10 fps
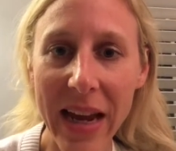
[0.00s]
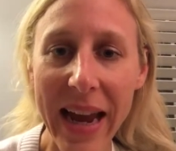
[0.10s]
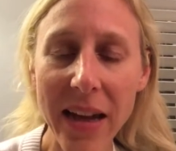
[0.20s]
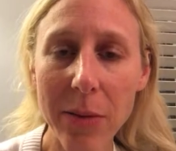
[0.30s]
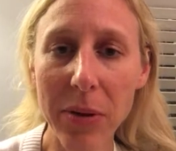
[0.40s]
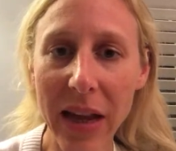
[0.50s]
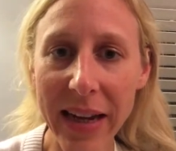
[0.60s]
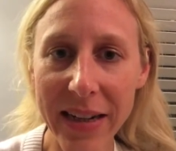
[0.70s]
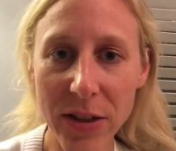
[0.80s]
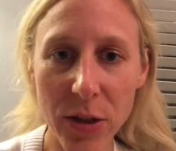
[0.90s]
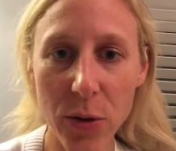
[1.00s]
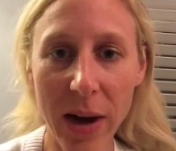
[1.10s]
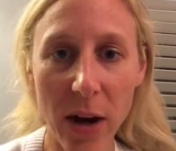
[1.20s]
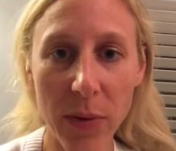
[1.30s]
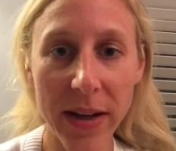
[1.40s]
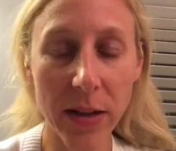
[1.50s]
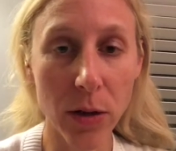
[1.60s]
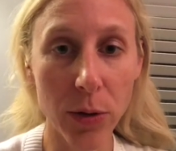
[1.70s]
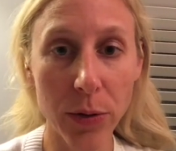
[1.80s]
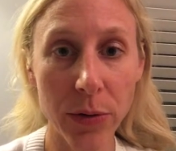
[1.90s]
and applied it to how we can
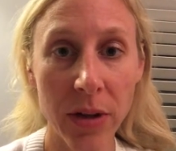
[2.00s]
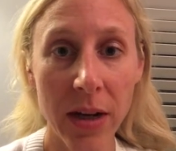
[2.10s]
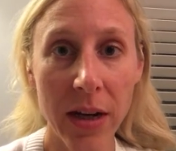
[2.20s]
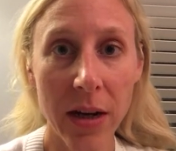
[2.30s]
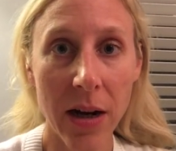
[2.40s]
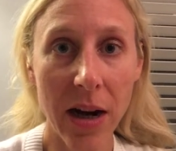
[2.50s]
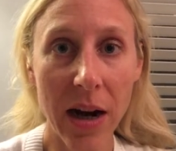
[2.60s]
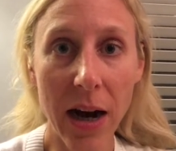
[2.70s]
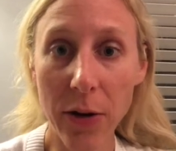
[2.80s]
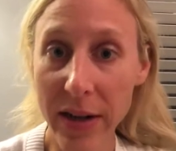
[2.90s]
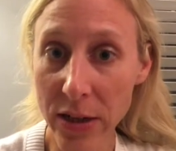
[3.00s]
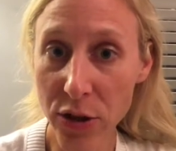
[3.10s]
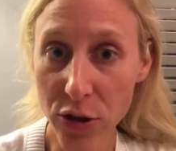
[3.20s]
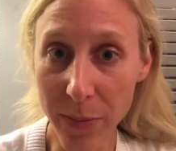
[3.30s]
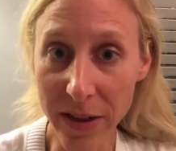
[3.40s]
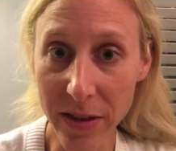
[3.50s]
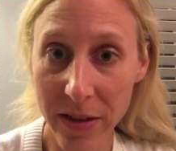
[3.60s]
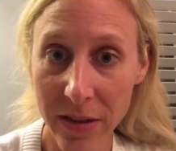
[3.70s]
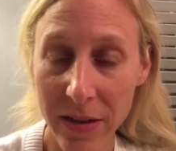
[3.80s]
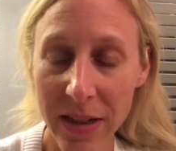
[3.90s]
learn our instrument.
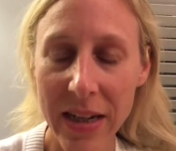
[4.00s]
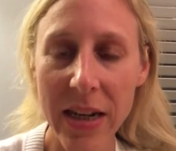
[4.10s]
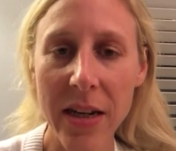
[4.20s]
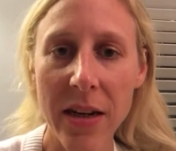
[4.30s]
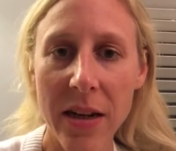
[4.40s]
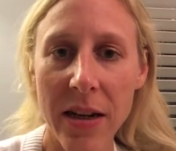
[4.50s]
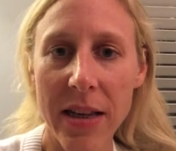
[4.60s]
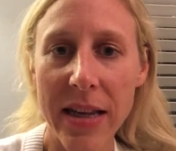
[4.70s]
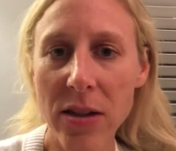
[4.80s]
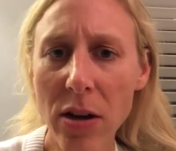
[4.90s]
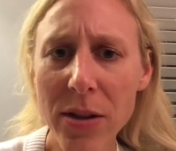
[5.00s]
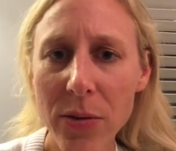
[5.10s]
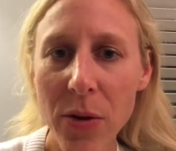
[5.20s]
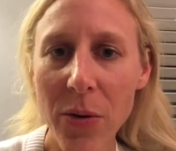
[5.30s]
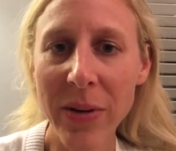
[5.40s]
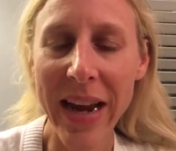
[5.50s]
It's also known